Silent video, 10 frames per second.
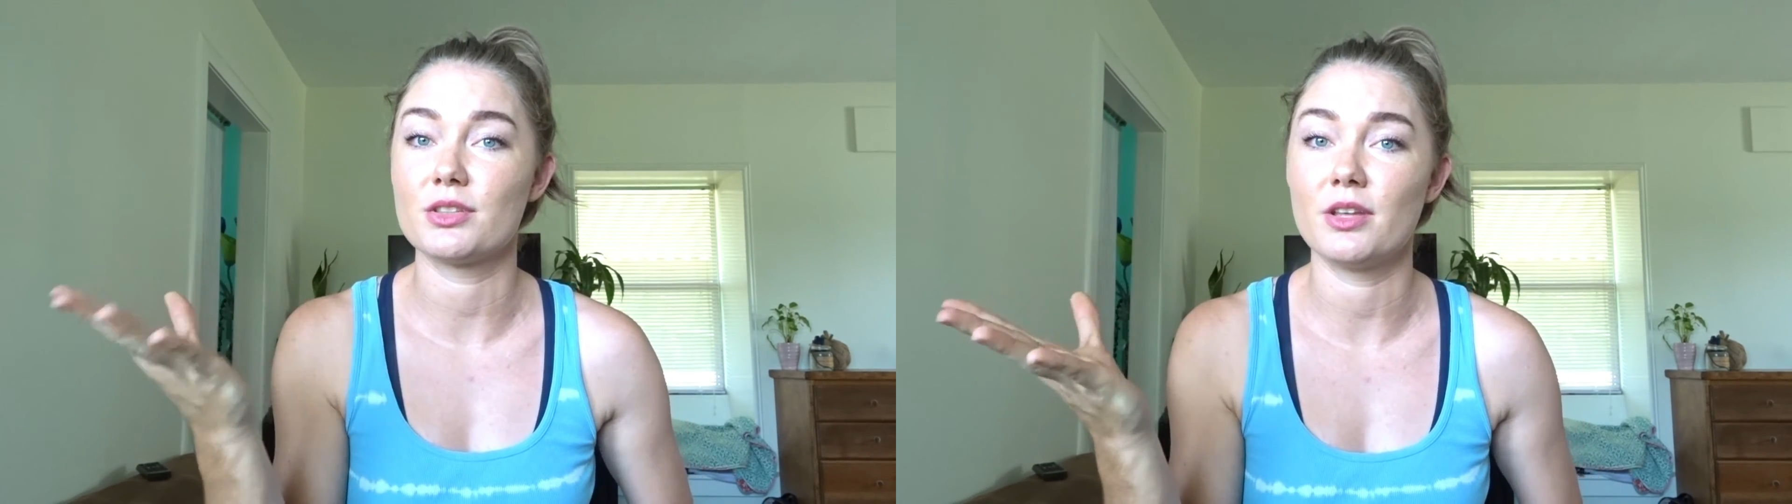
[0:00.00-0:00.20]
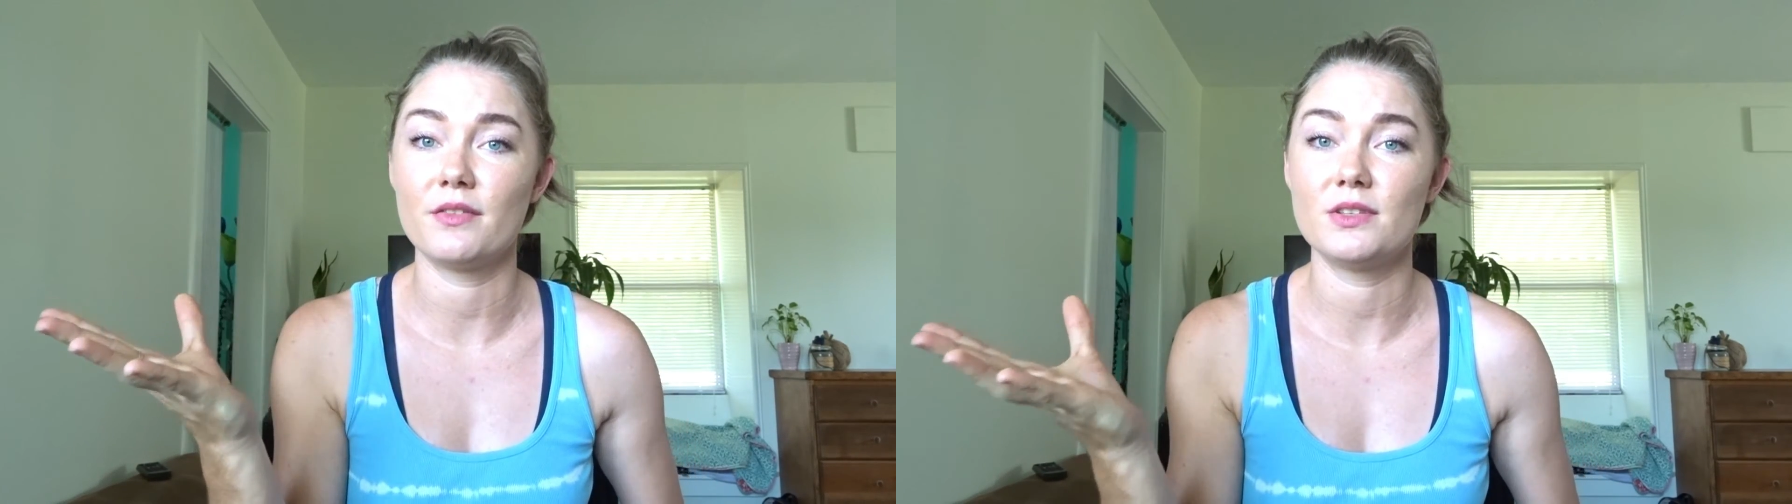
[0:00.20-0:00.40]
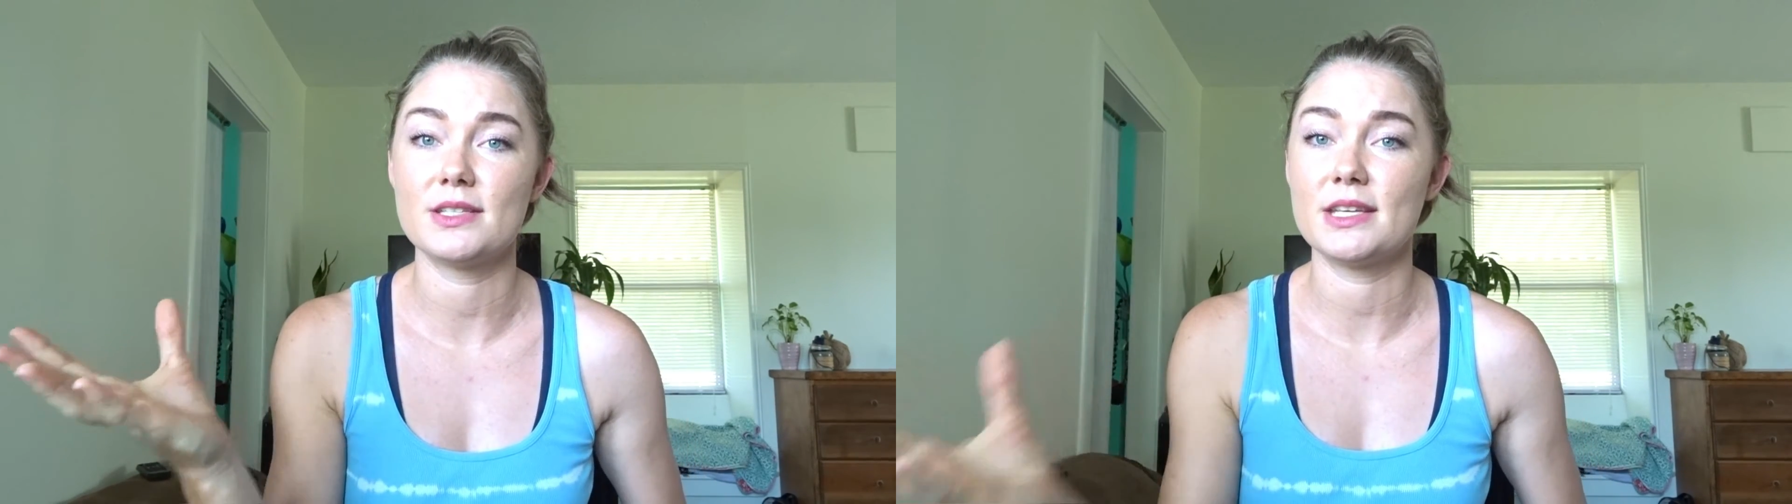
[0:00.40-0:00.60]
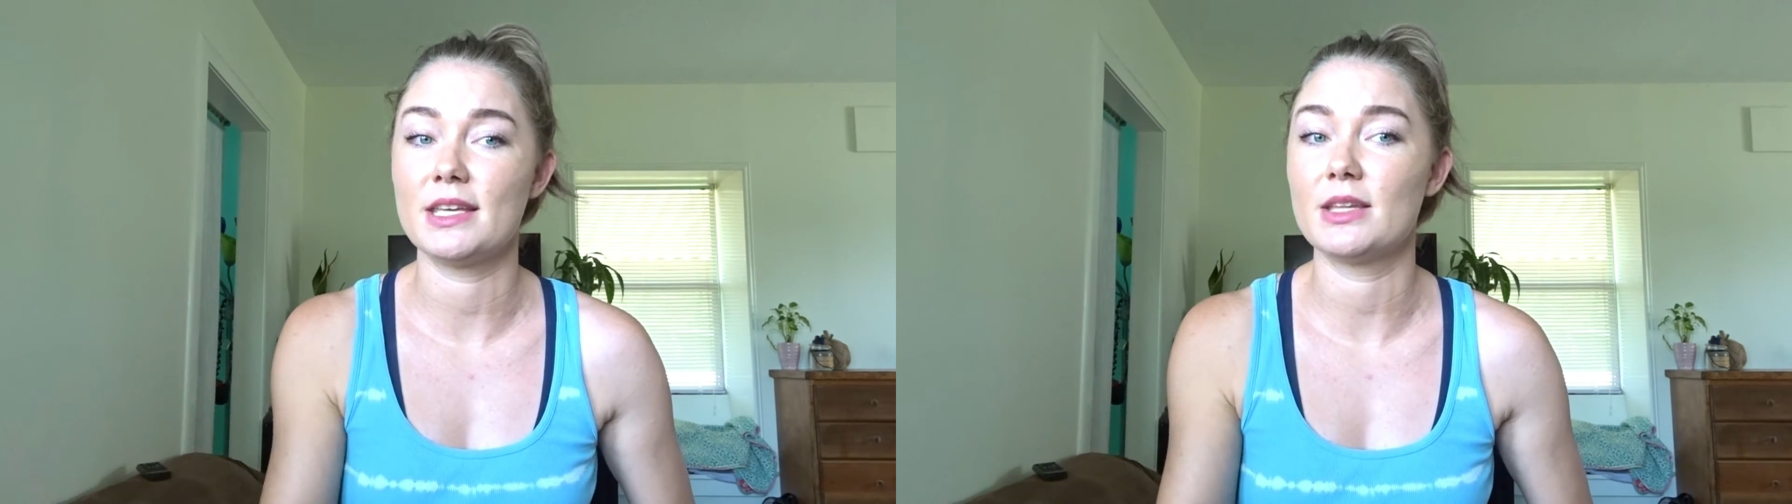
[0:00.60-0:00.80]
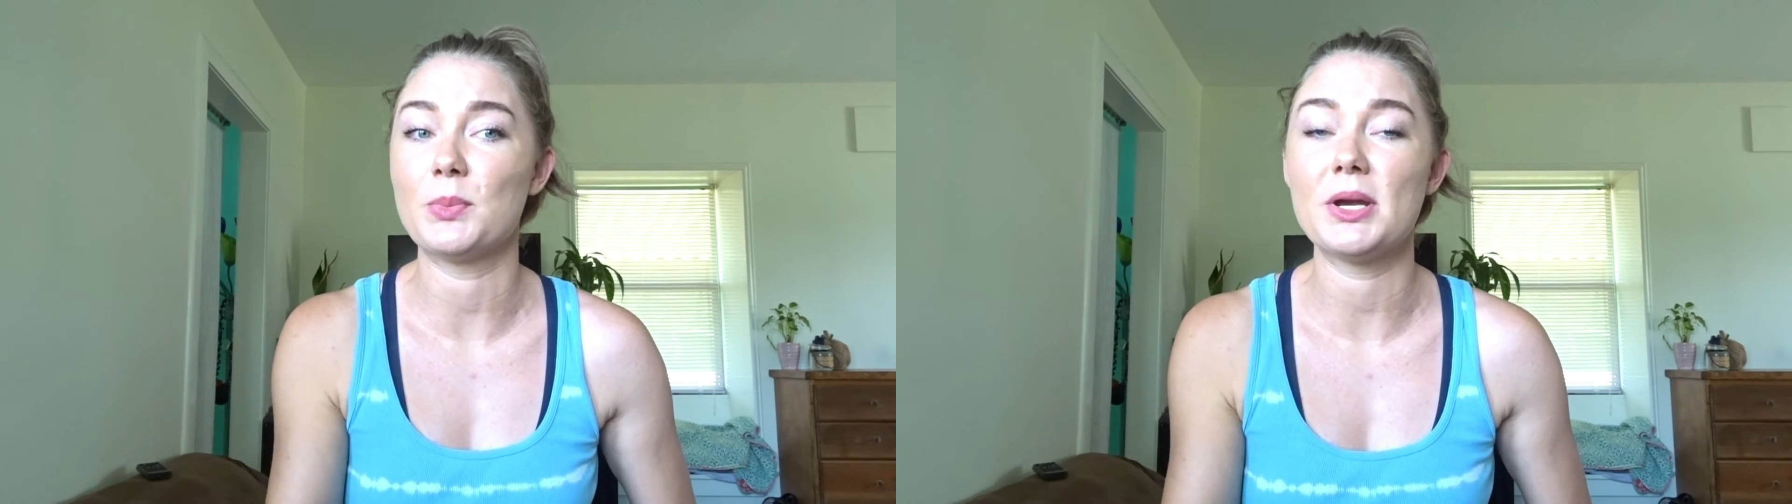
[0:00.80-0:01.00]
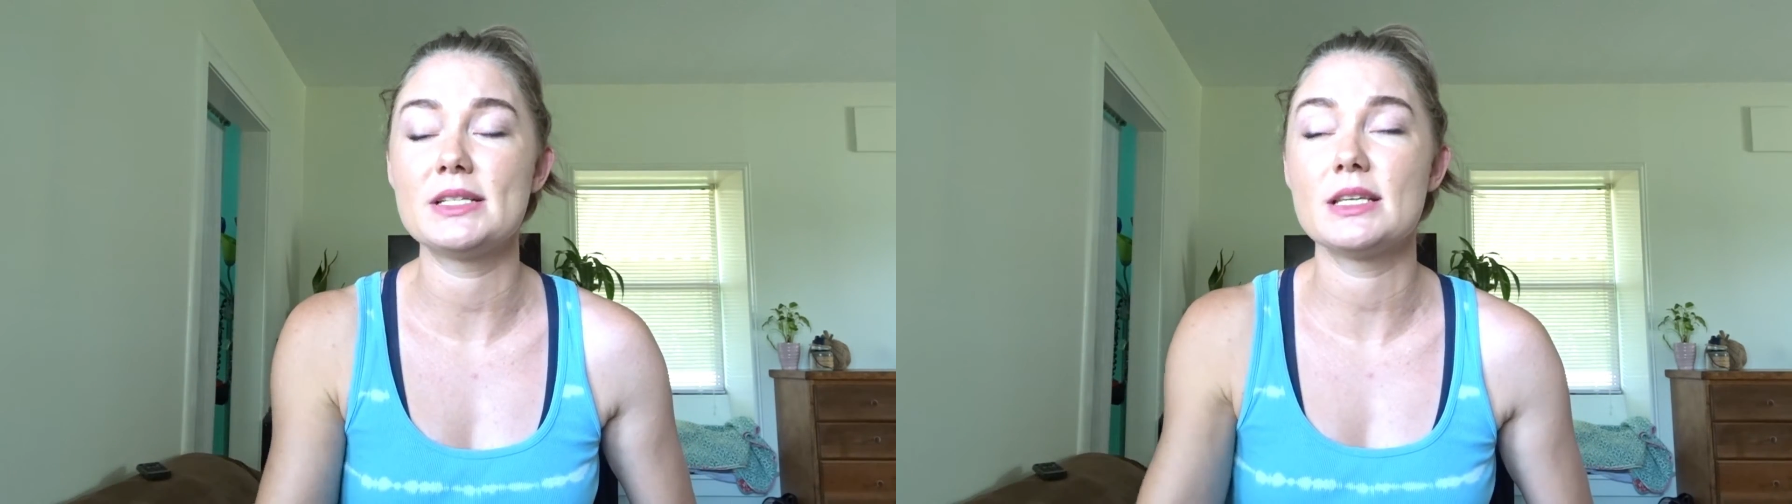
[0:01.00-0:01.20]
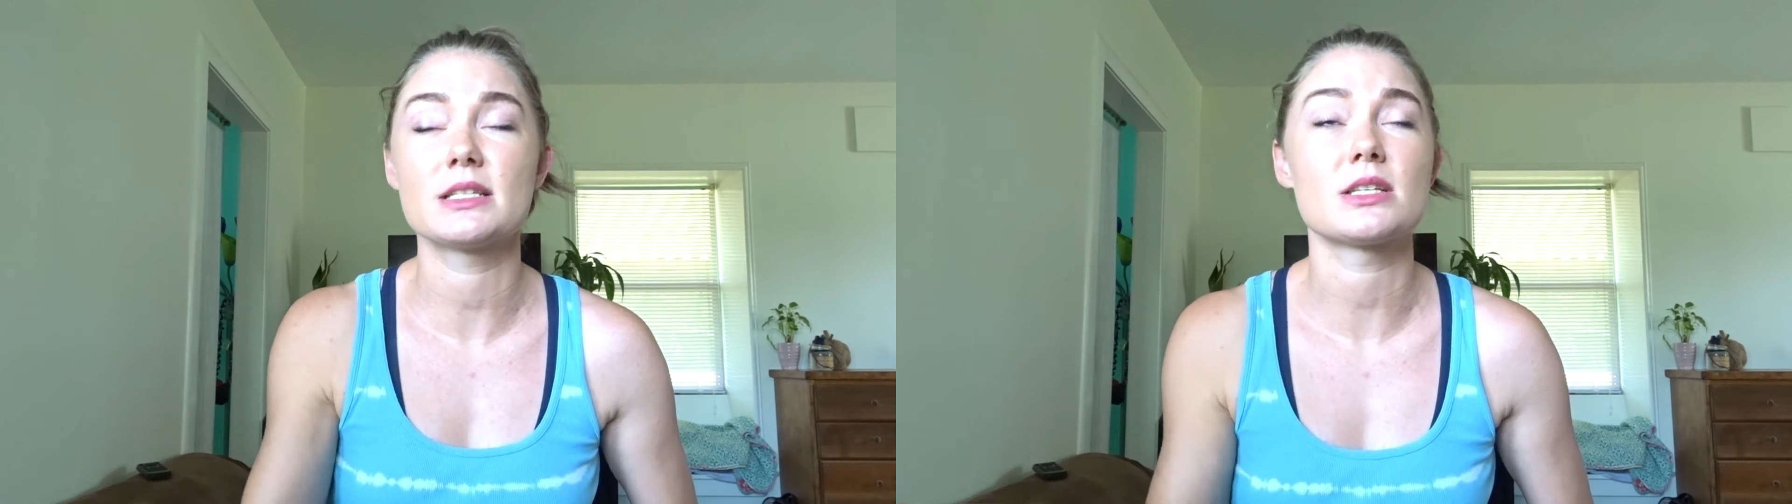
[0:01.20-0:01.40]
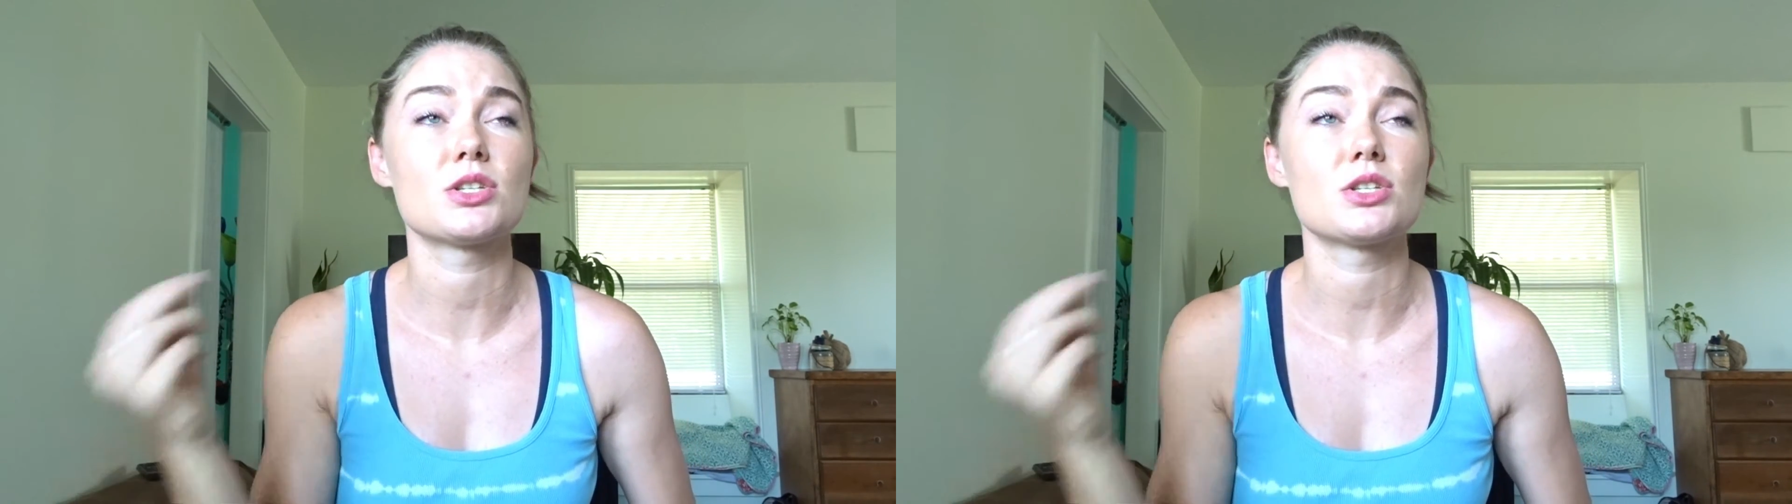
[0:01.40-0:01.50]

love to sing their praises,